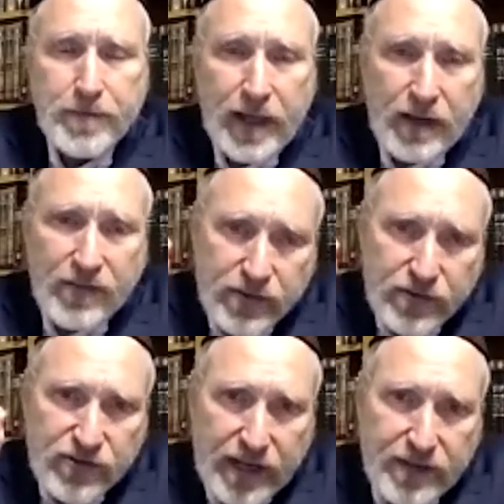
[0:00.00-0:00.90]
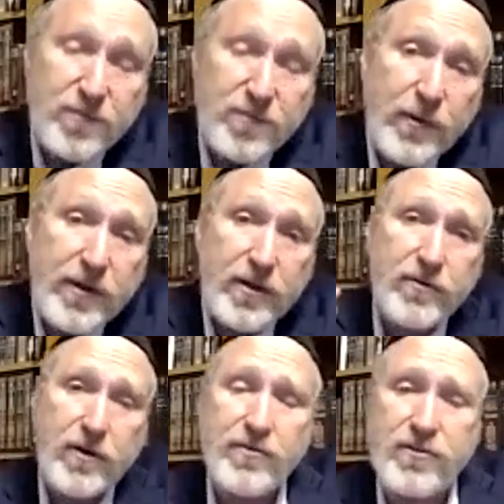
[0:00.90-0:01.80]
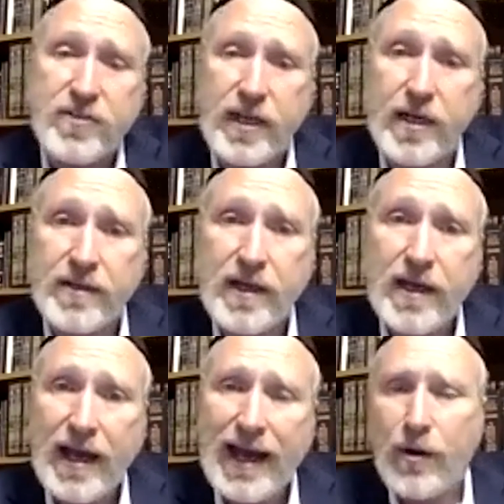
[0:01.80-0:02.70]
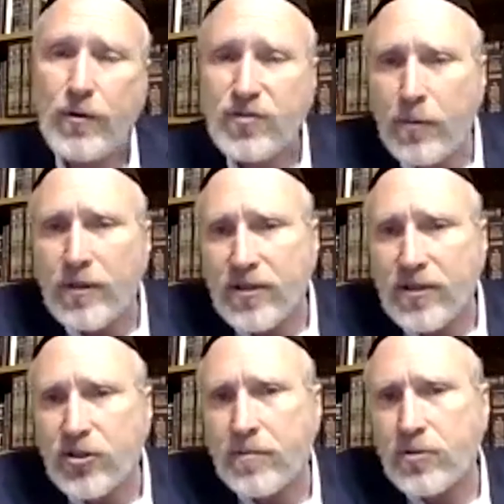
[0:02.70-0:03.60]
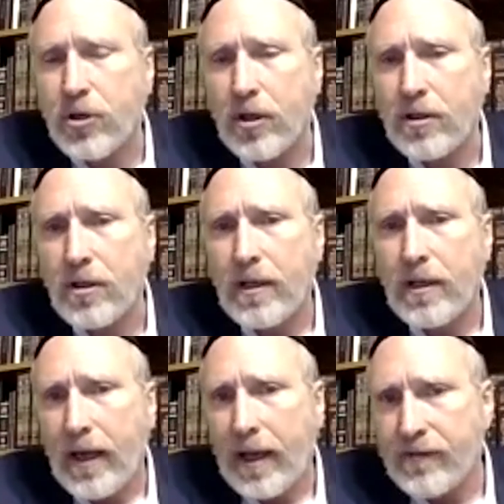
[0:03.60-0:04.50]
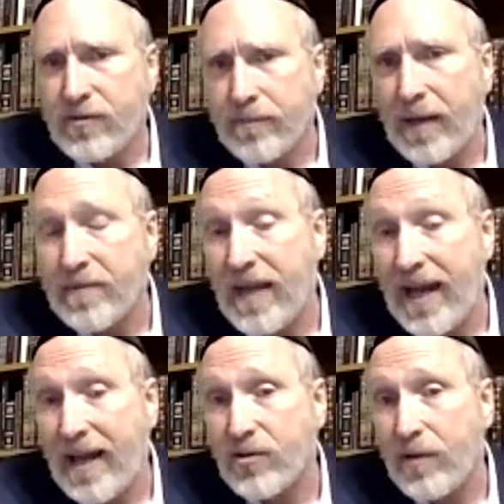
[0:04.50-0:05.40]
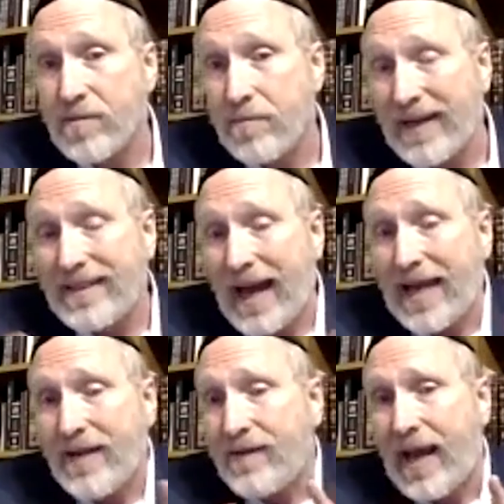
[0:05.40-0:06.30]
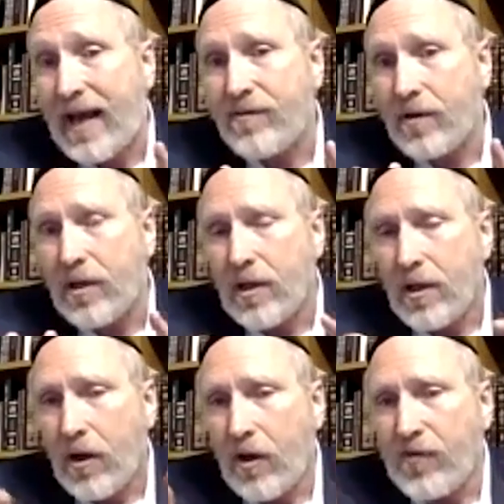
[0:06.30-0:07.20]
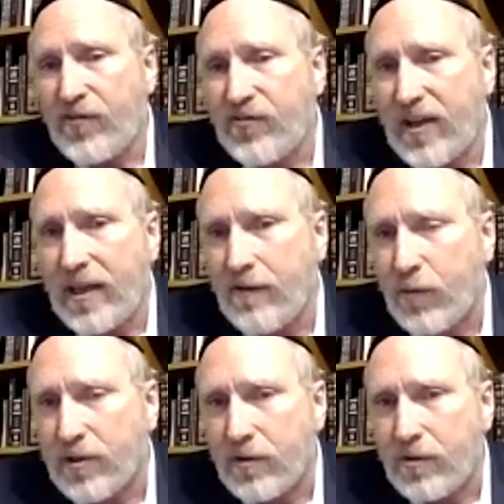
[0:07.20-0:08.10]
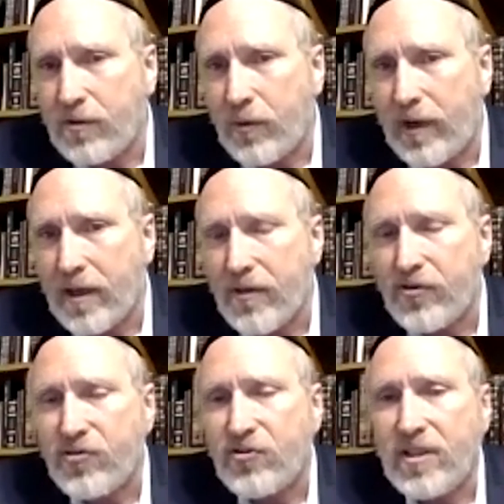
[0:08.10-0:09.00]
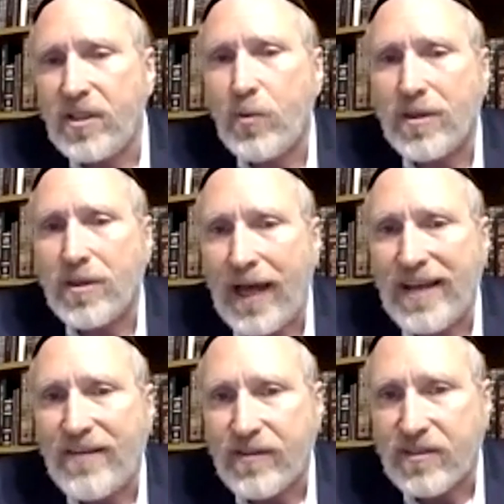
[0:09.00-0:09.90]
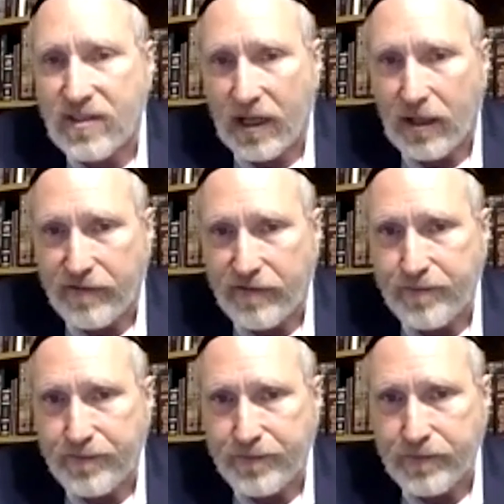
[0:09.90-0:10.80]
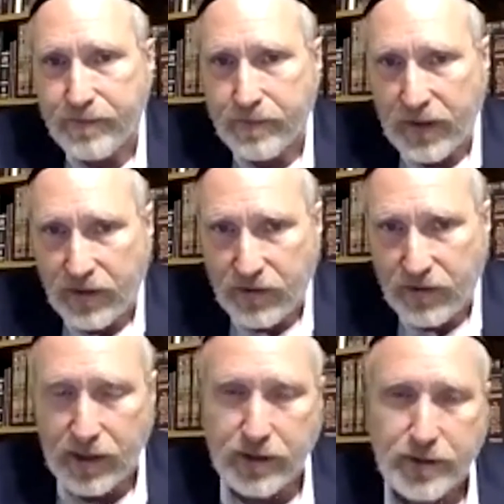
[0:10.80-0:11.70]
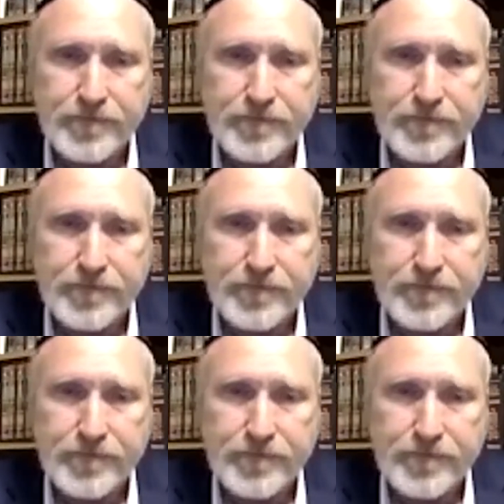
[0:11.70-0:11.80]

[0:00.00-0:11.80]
If we understand this, maybe we can understand how someone like Shimshon and some types of Nazarites might not even have a sin for what they're doing. They're just dealing with life itself. Let's understand.